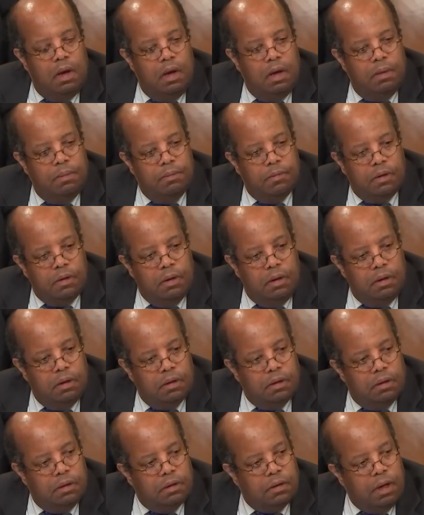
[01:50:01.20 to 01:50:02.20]

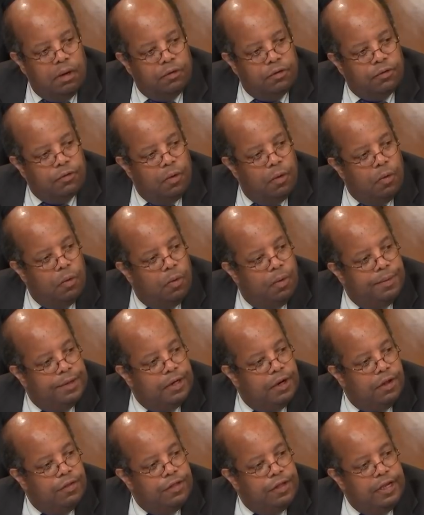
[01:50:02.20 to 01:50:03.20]

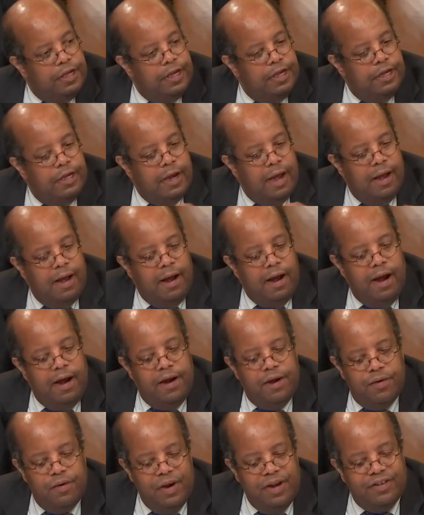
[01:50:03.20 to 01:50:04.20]
Congresswoman,
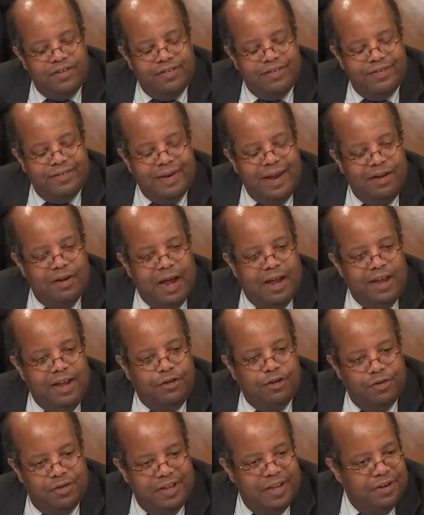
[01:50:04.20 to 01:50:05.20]
I
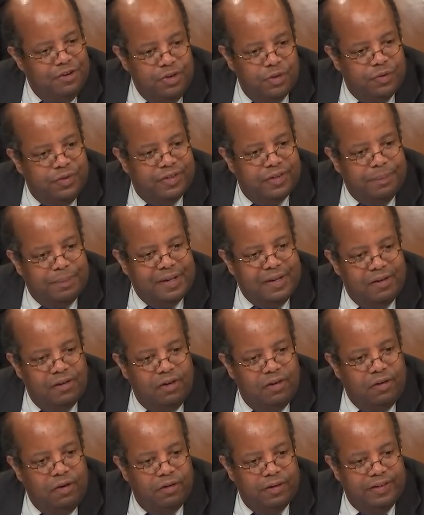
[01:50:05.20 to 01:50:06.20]
hate to again use something
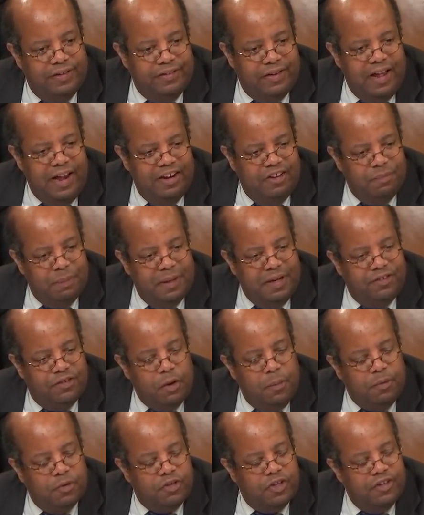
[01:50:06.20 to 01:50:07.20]
along these lines, but
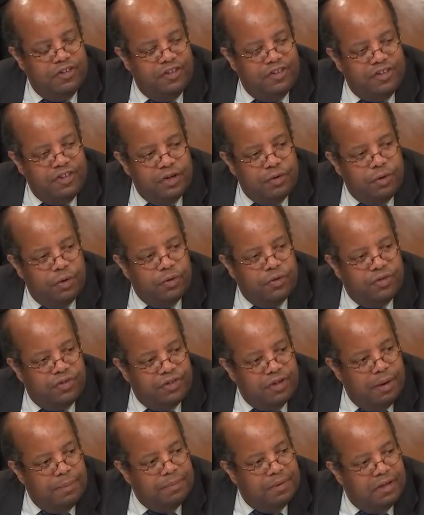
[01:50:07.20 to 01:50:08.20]
it's almost a
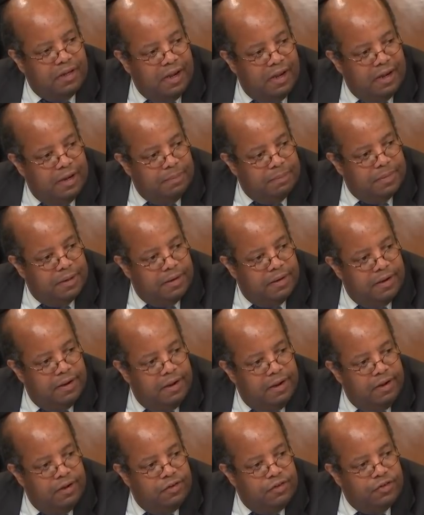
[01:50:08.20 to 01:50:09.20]
zero-sum game.
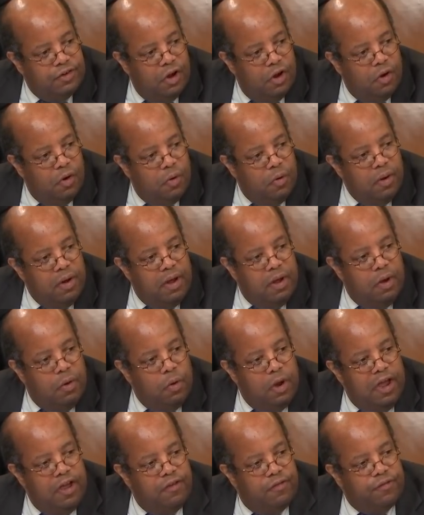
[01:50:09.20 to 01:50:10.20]
So
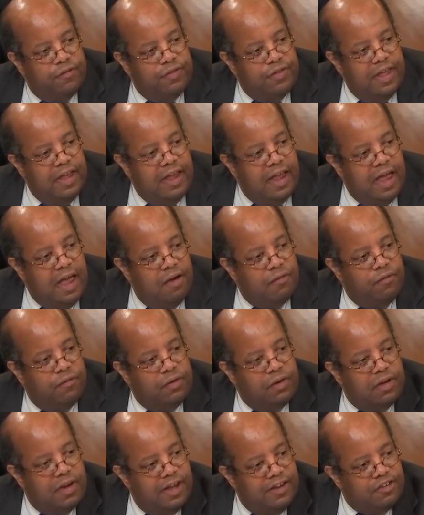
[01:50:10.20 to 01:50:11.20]
if they
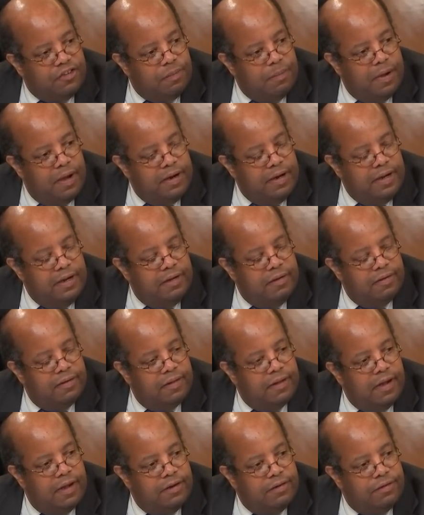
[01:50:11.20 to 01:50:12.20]
have less money
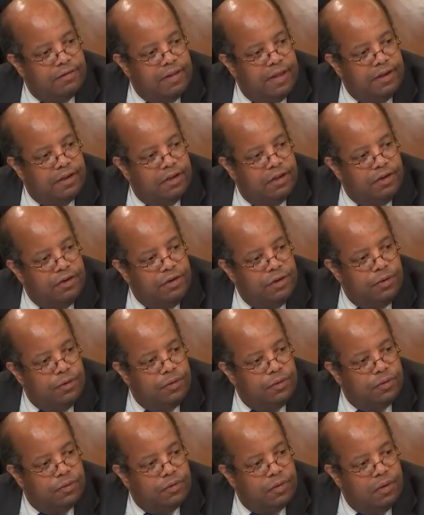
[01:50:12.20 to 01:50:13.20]
that they can
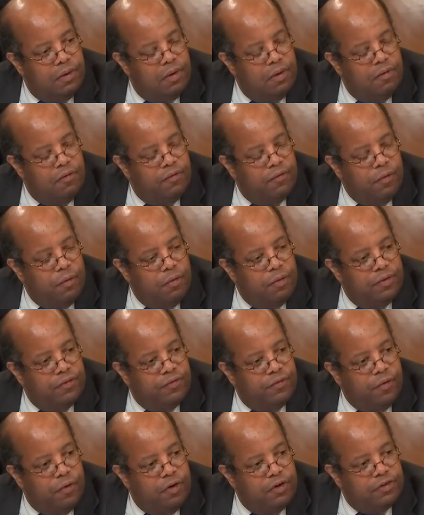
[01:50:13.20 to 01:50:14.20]
use for
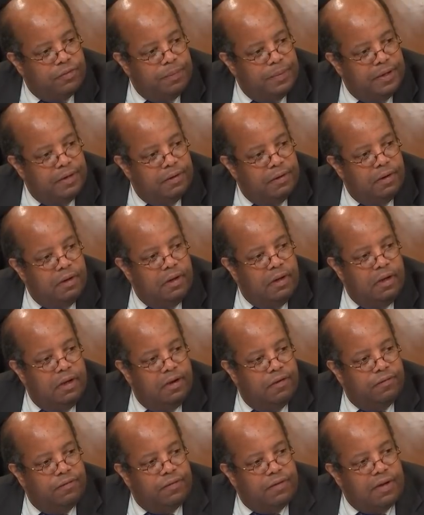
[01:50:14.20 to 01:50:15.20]
enforcement,
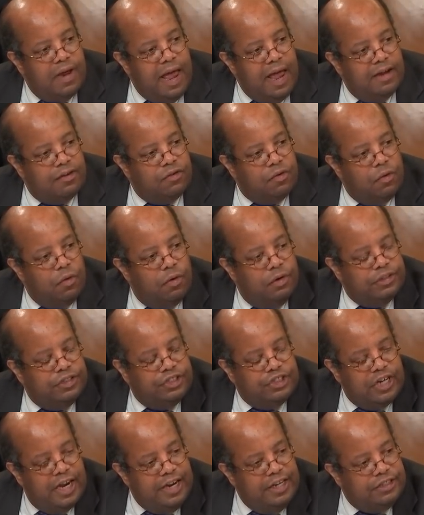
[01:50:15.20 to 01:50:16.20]
if tax law
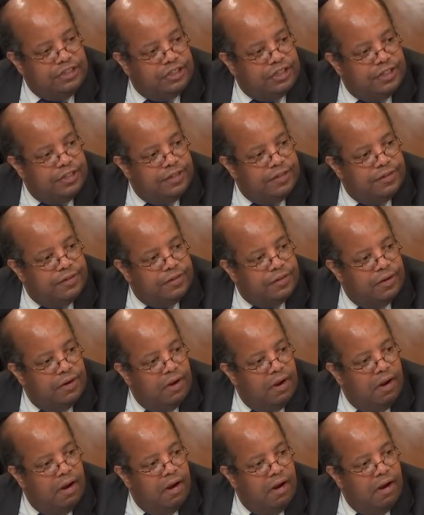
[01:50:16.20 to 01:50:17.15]
changes